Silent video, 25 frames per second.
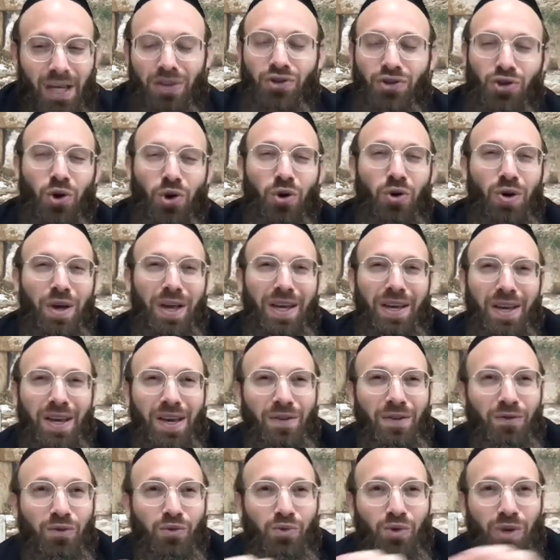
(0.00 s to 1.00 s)
So
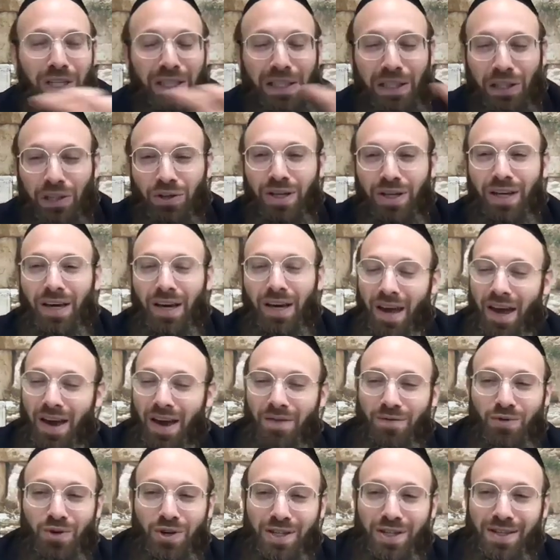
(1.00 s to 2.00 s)
if we look at
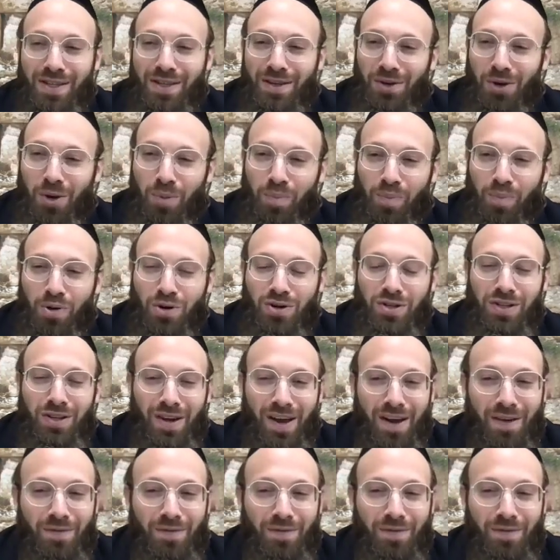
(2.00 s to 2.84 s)
every single person,